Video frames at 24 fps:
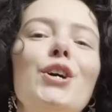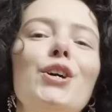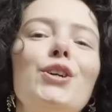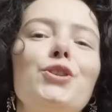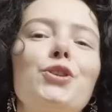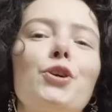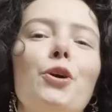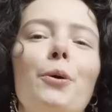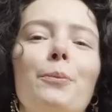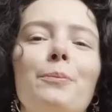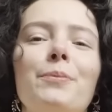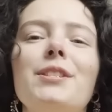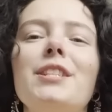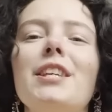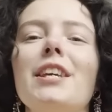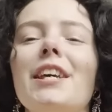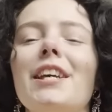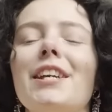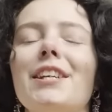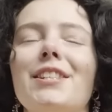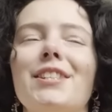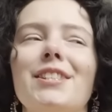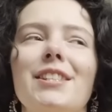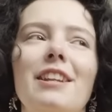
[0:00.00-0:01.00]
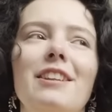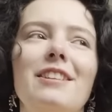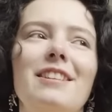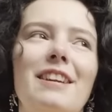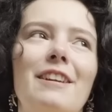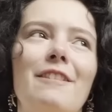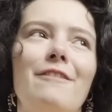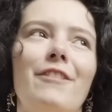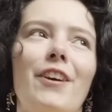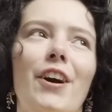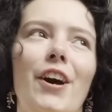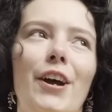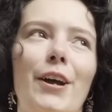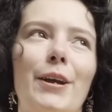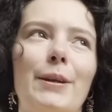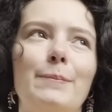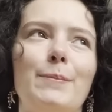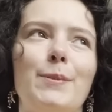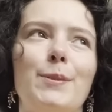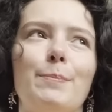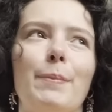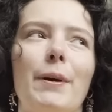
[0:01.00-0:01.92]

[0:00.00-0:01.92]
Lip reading: top tier Sunday vibes.